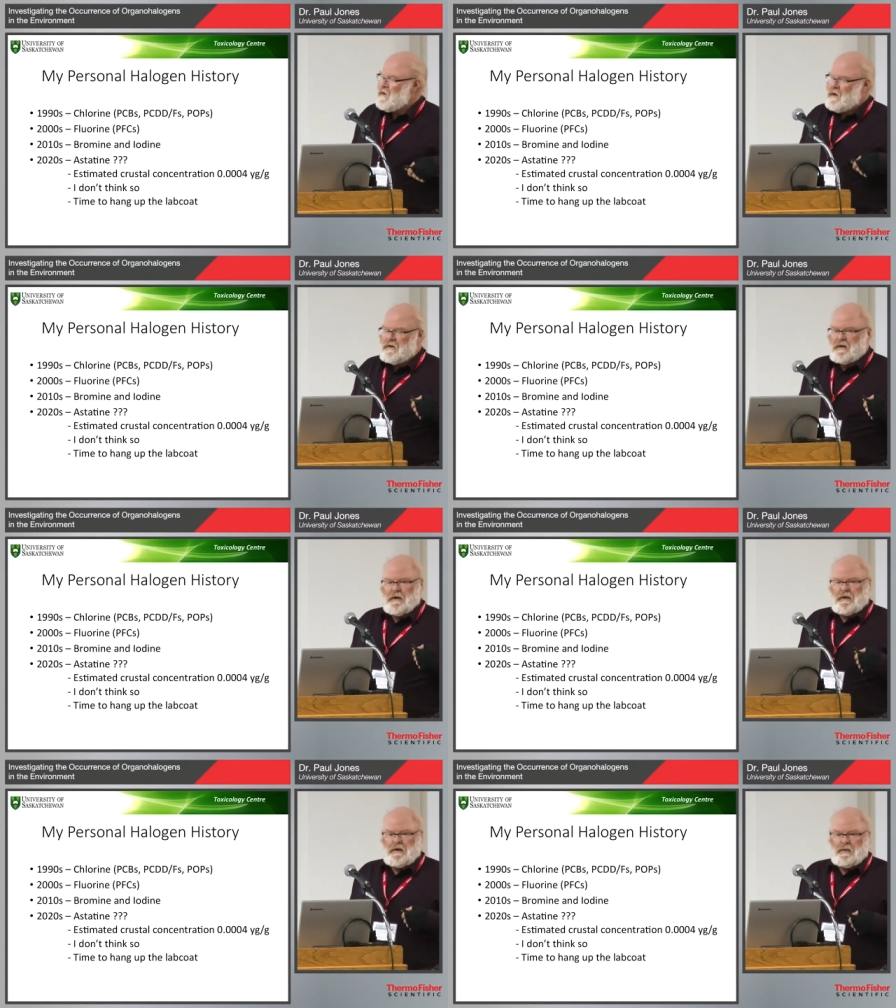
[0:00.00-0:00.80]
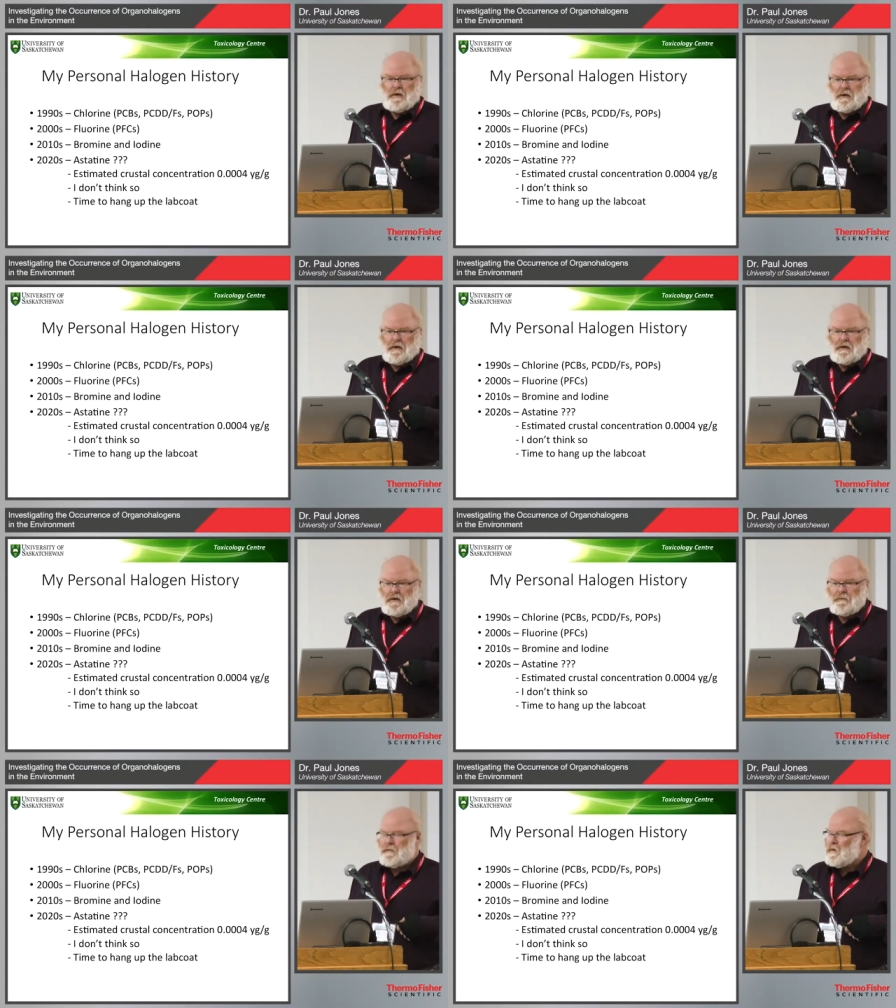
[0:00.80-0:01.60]
that 10 year
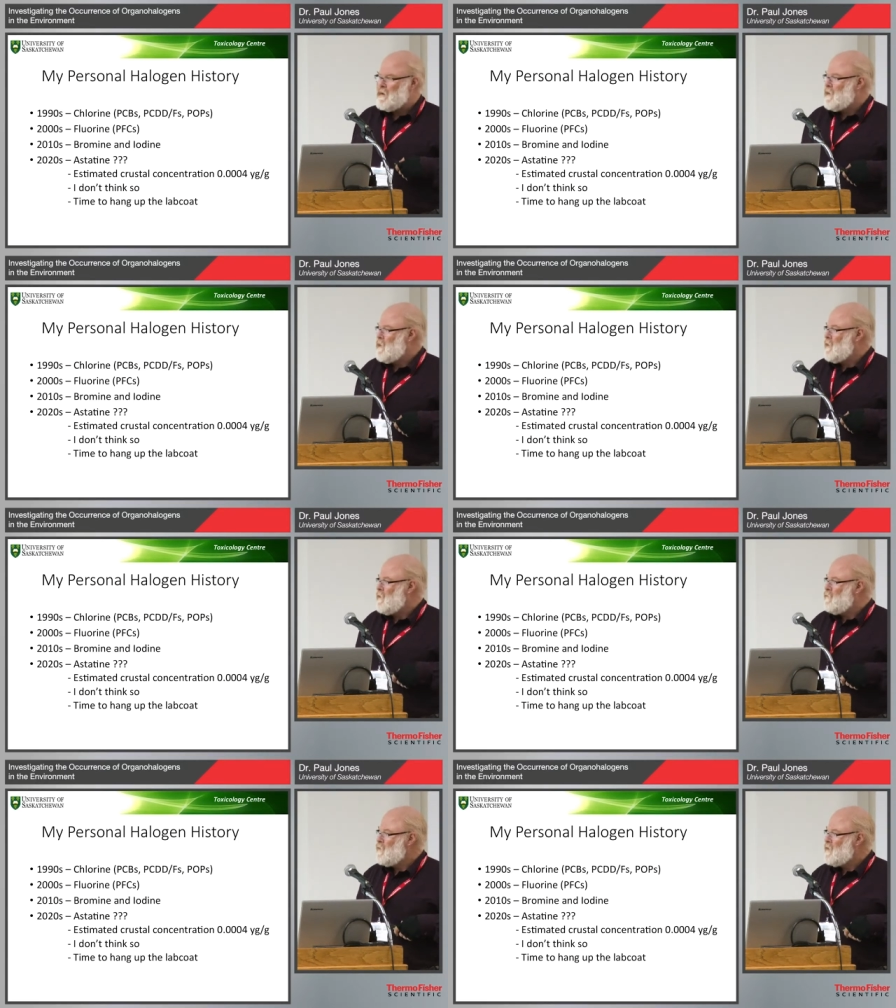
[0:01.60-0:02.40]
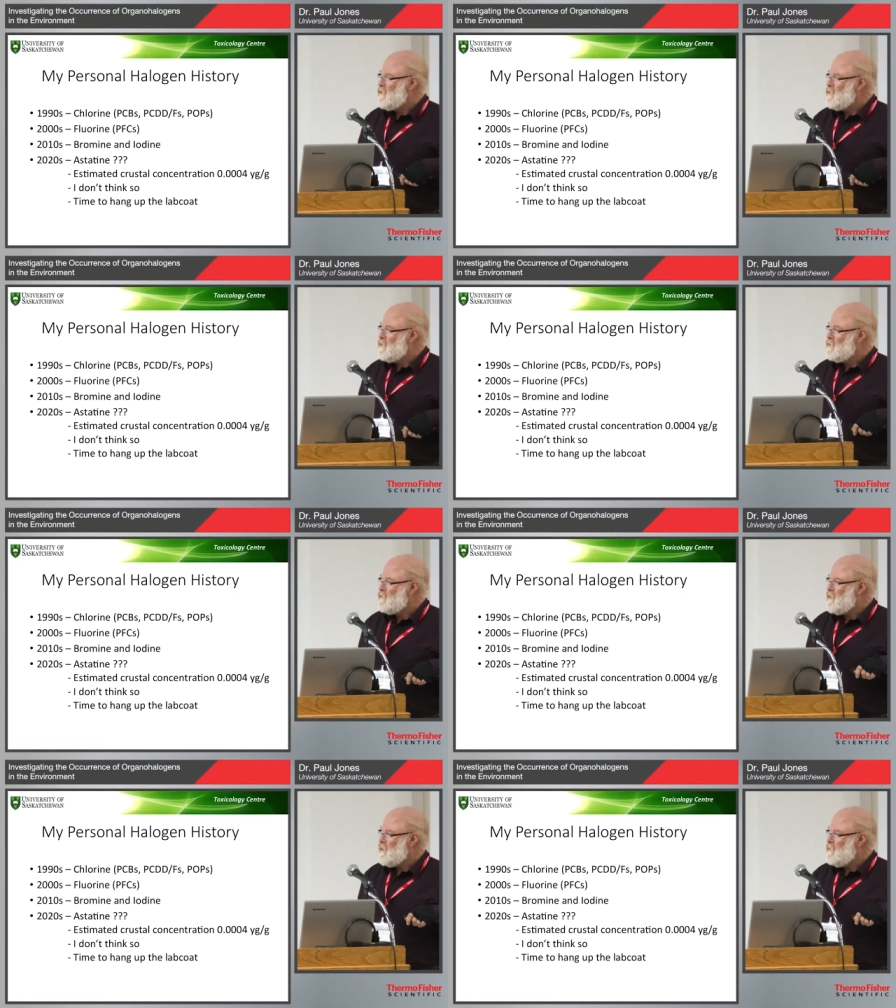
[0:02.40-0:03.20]
period, um, really sort
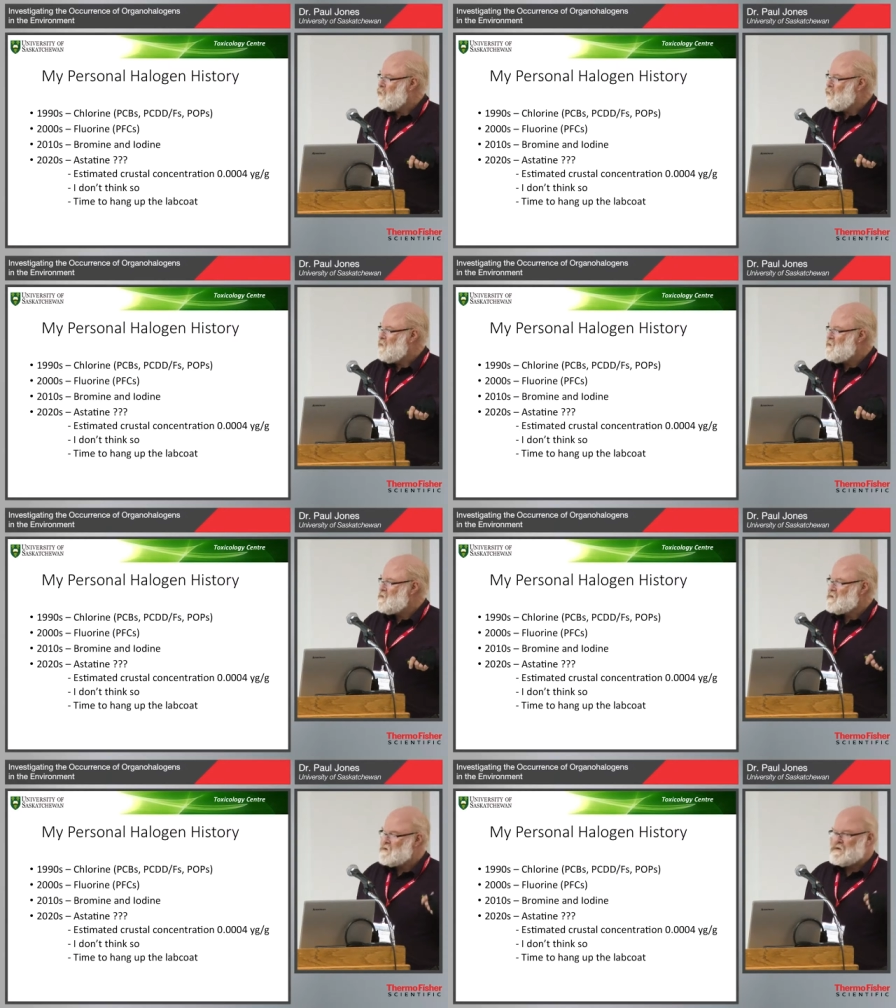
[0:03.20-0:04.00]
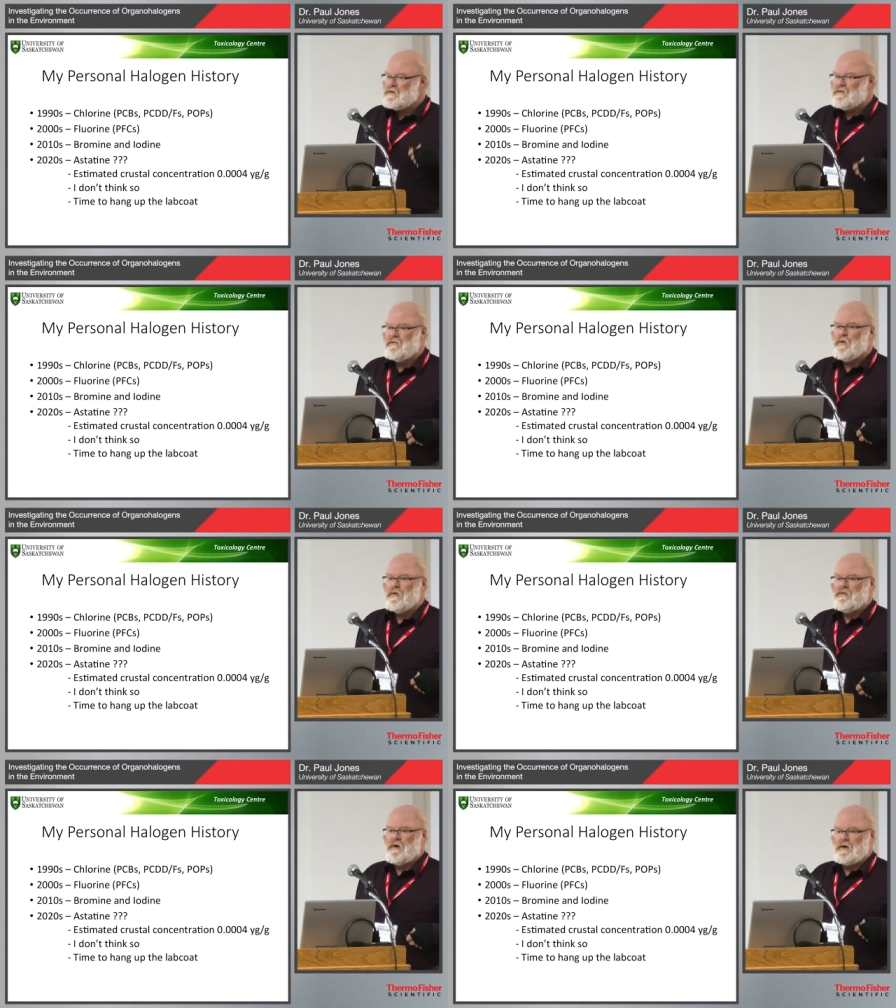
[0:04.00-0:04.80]
of uh, brought these things to the
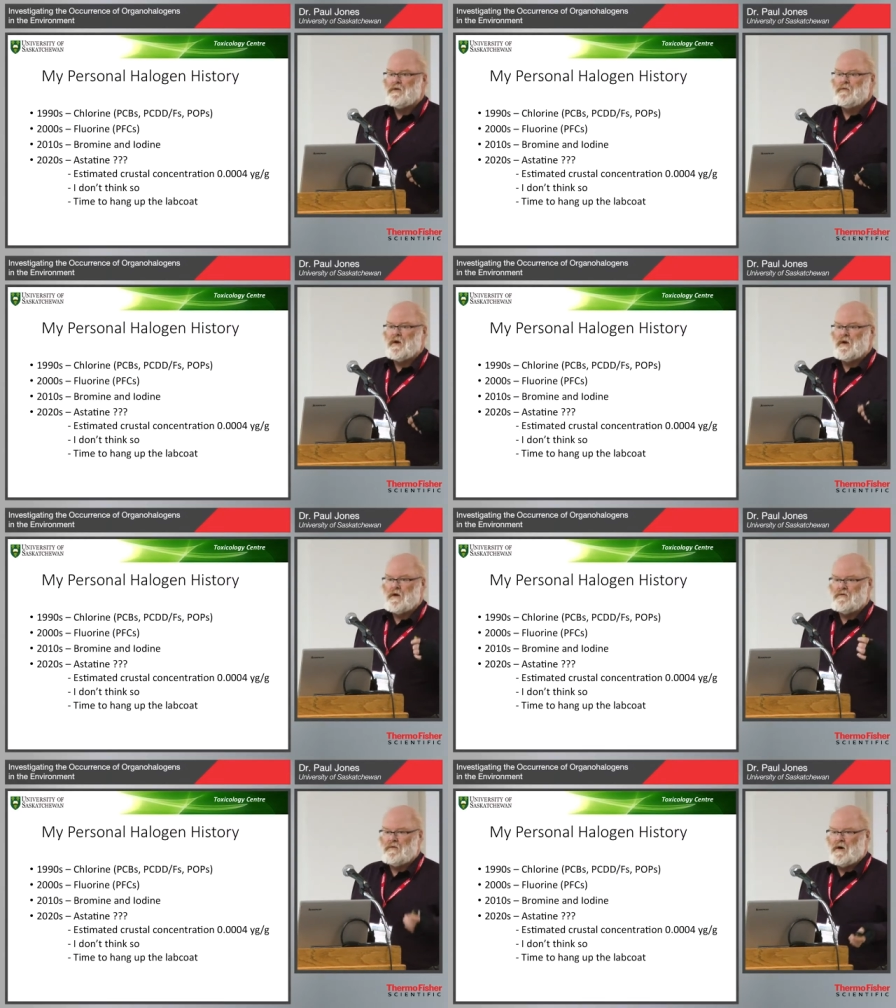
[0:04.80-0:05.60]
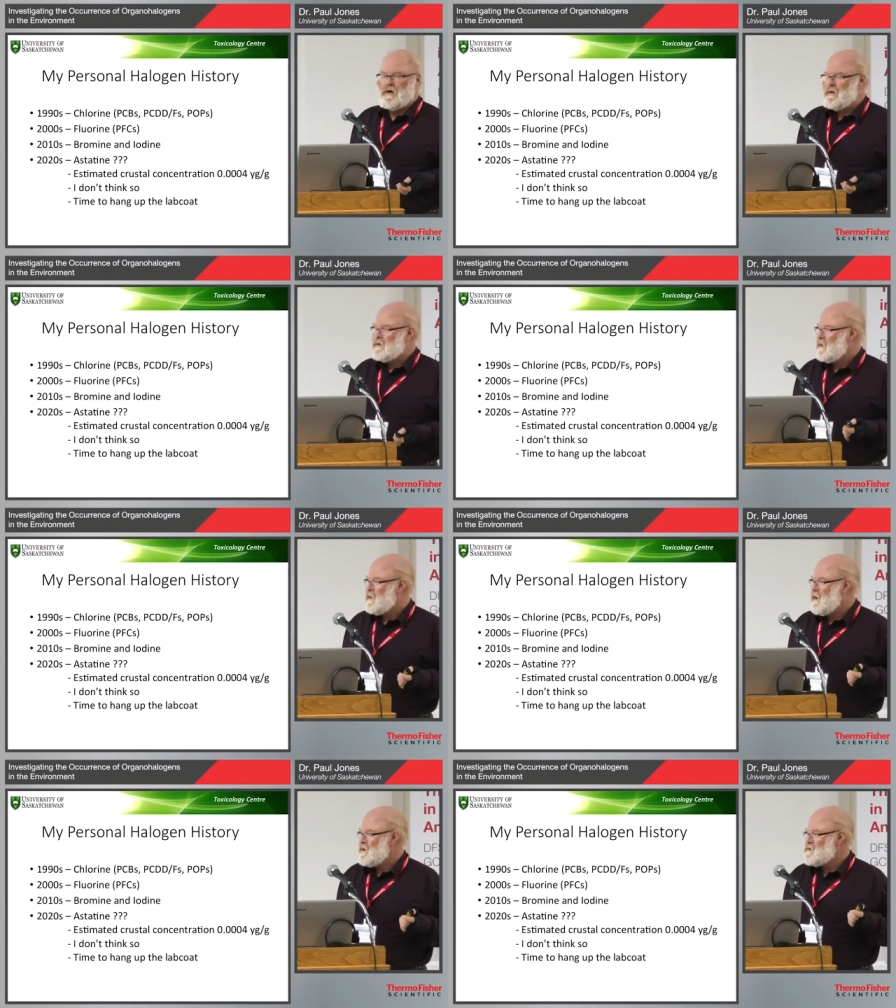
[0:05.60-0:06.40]
forefront uh, of environmental
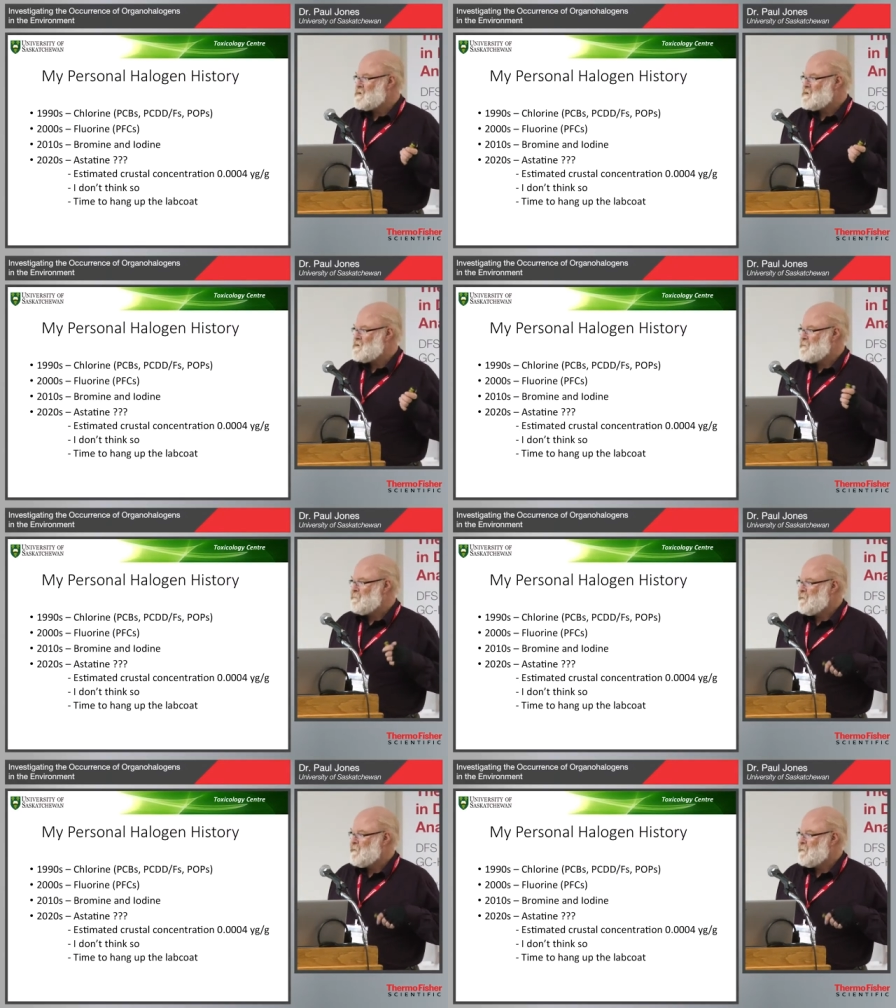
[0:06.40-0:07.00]
analysis.